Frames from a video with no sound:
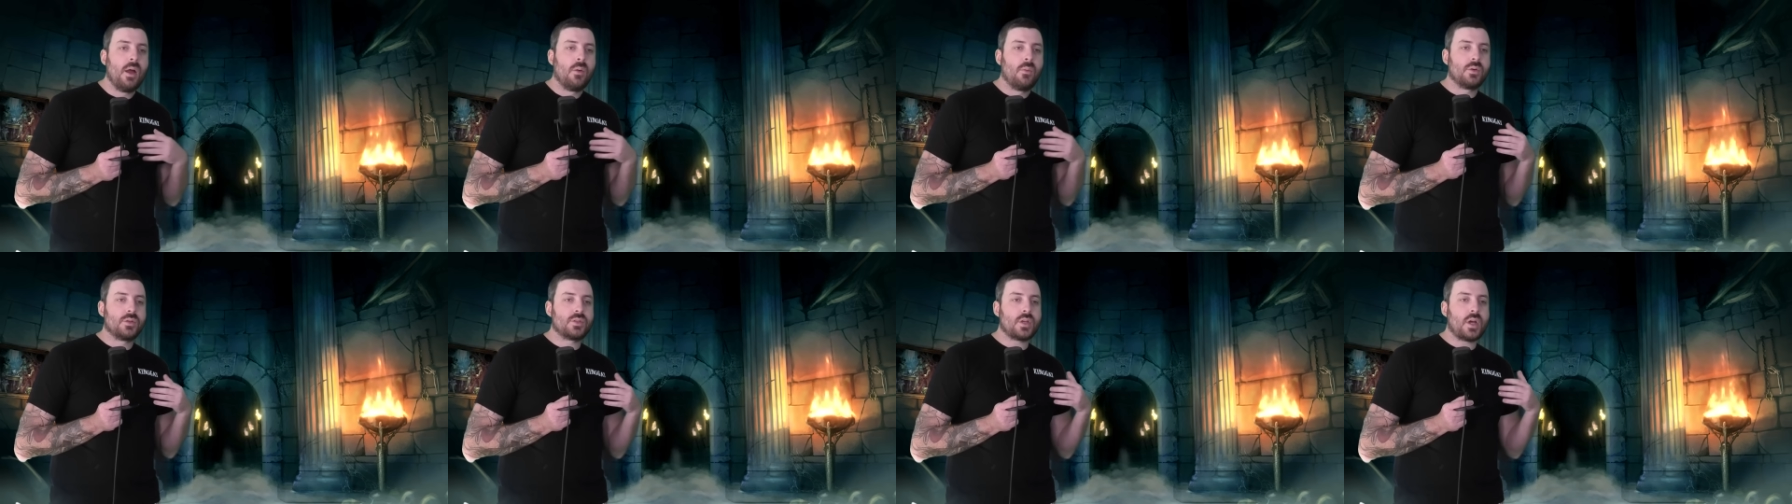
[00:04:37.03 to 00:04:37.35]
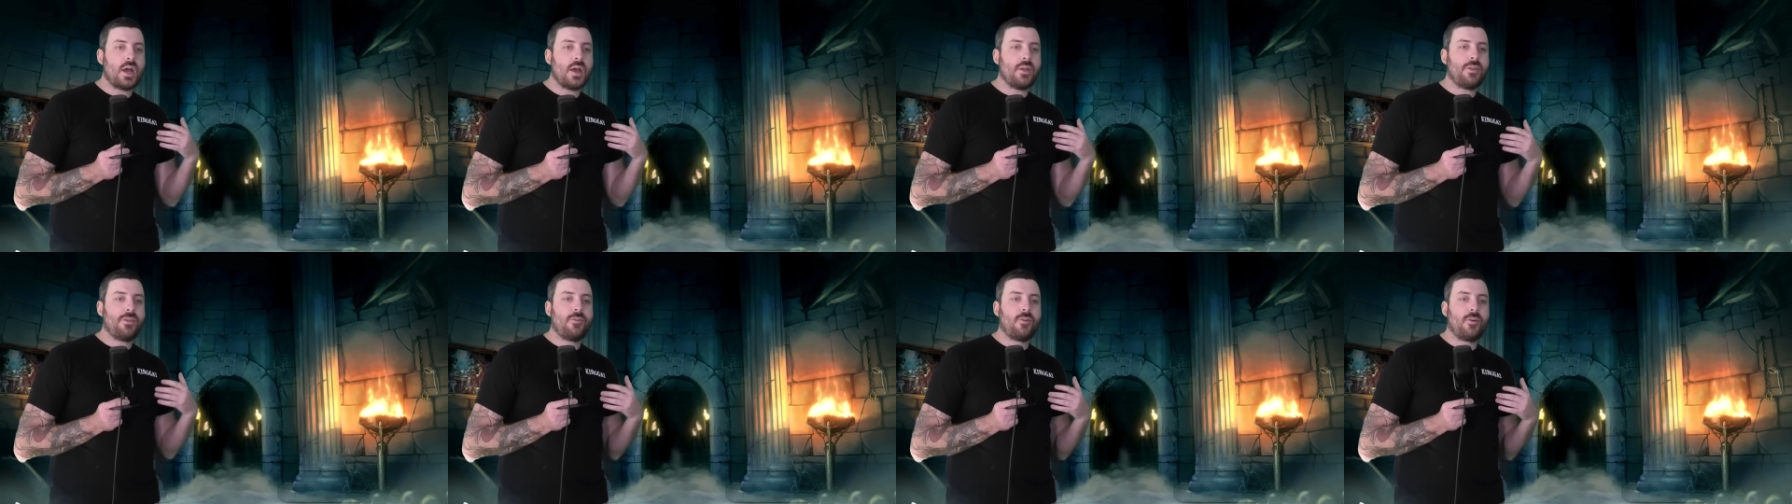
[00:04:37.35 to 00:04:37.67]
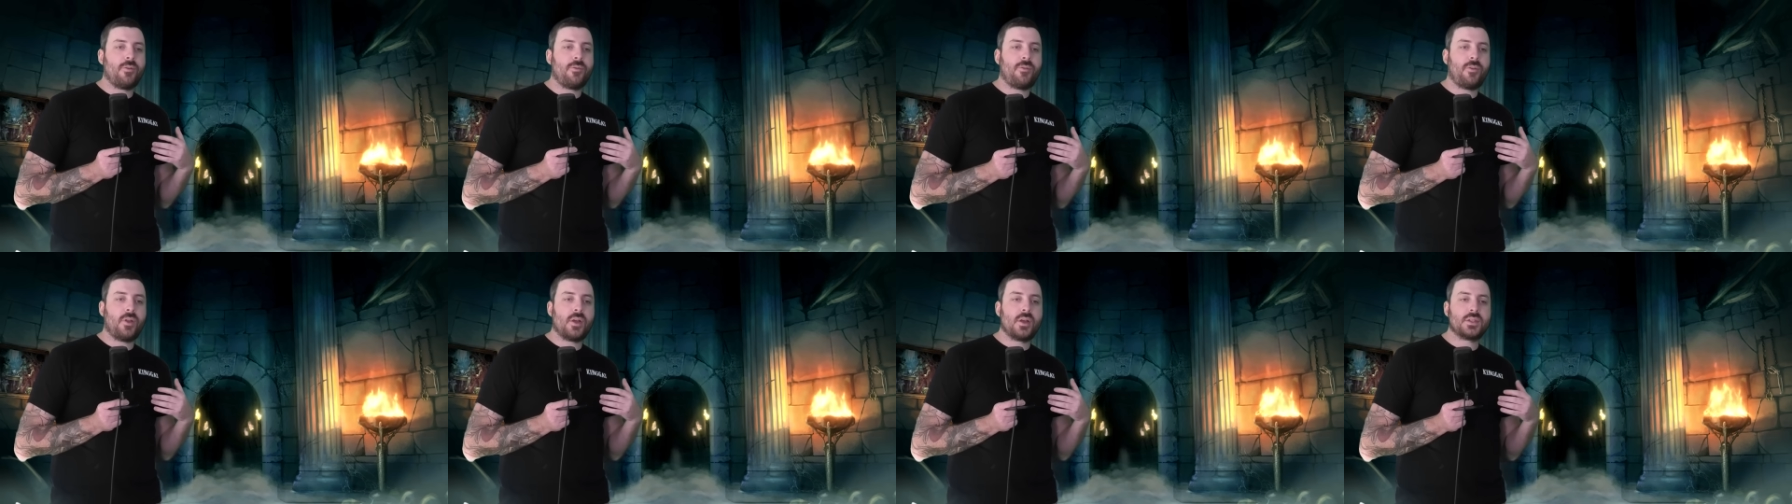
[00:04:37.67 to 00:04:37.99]
was I
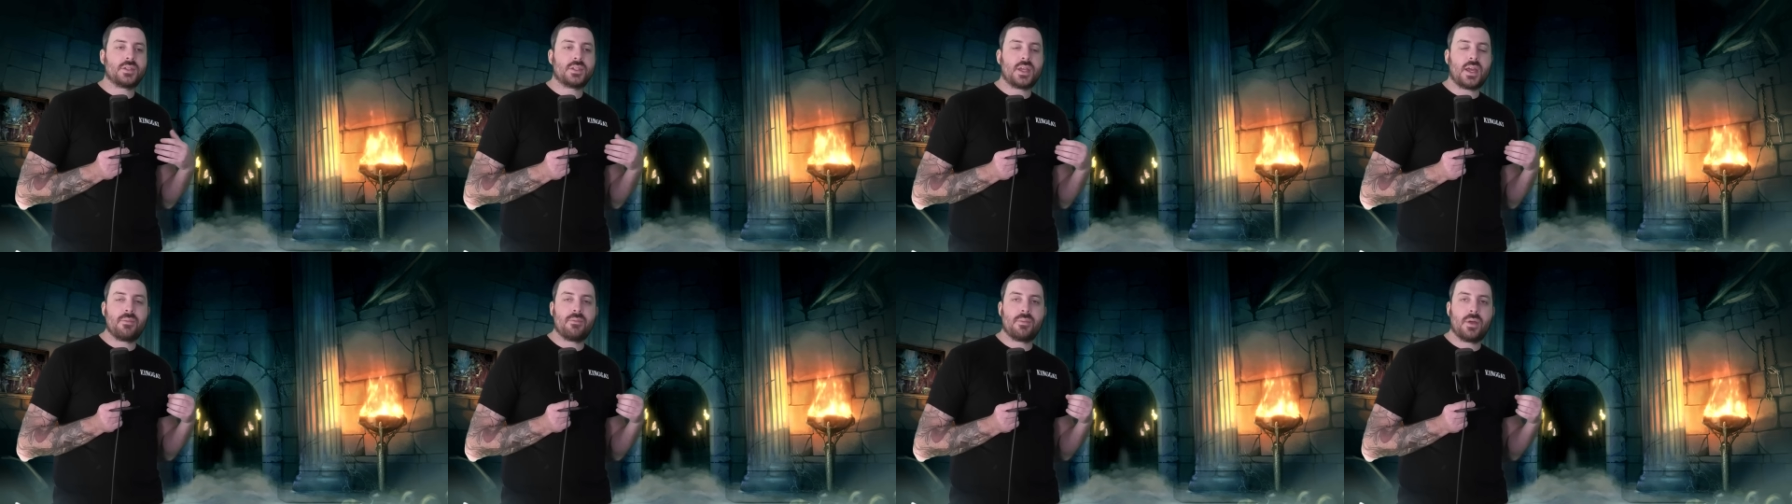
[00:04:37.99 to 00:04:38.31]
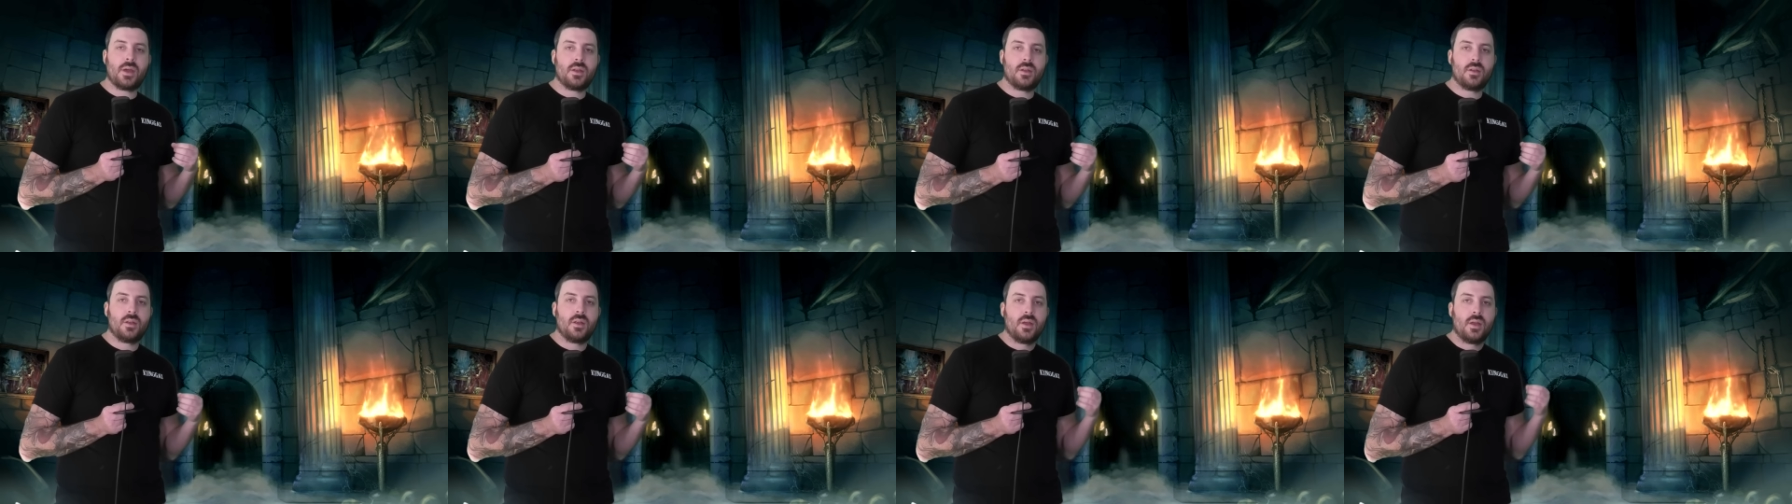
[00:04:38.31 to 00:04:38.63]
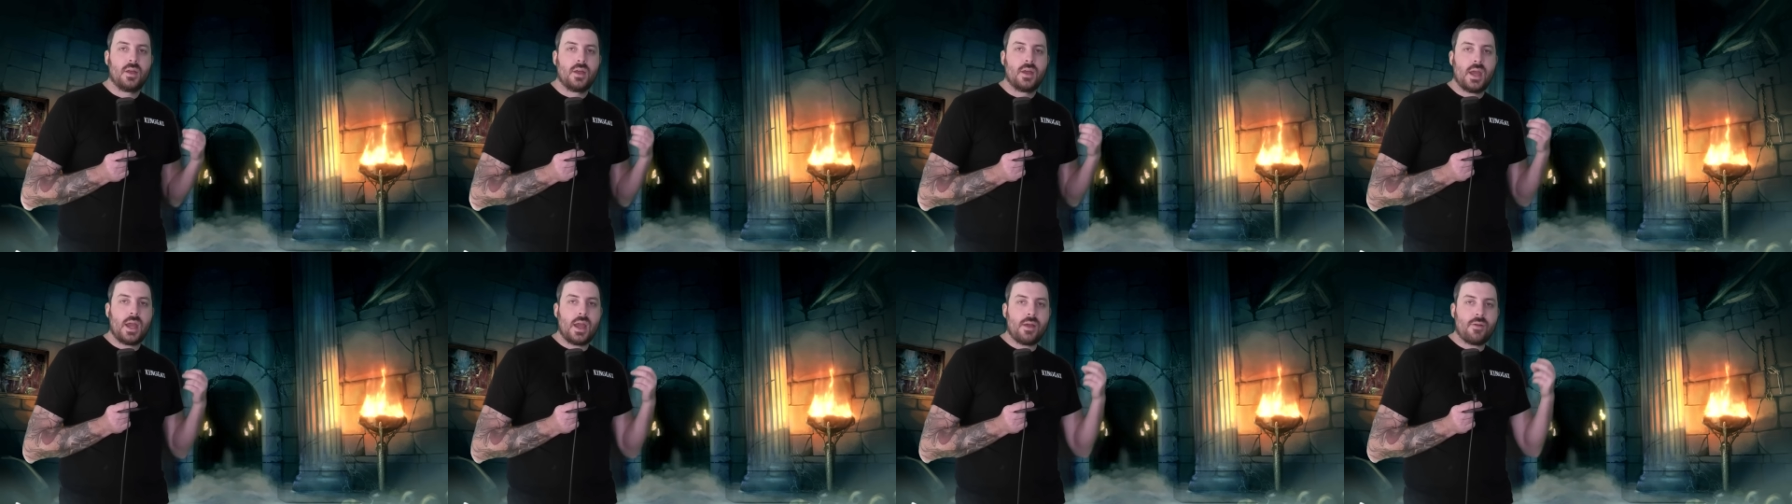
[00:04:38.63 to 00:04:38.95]
thought Flow State meant
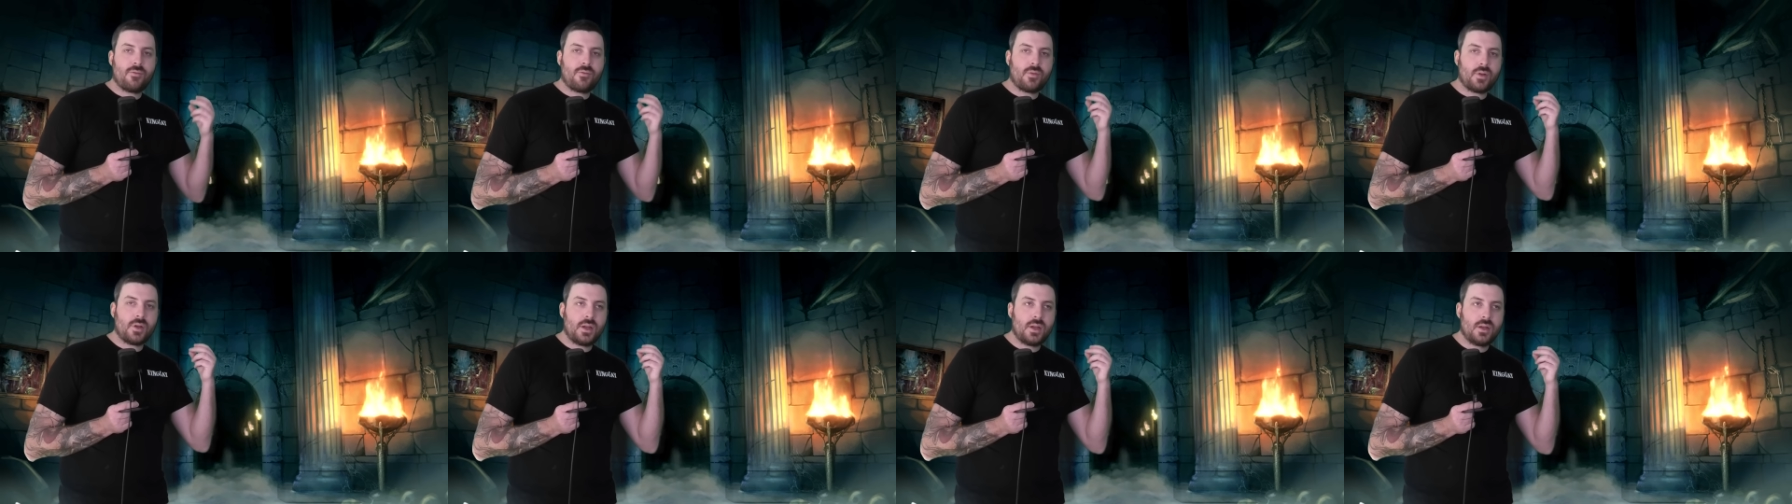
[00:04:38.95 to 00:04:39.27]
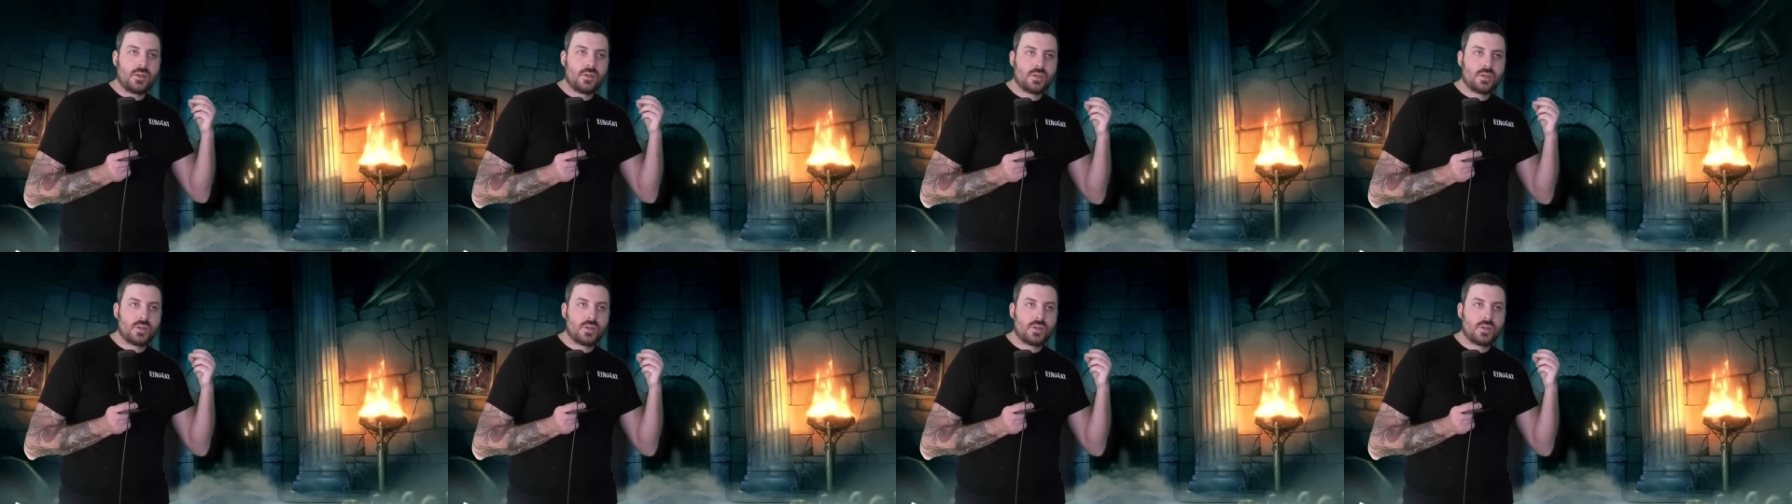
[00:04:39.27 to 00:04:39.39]
every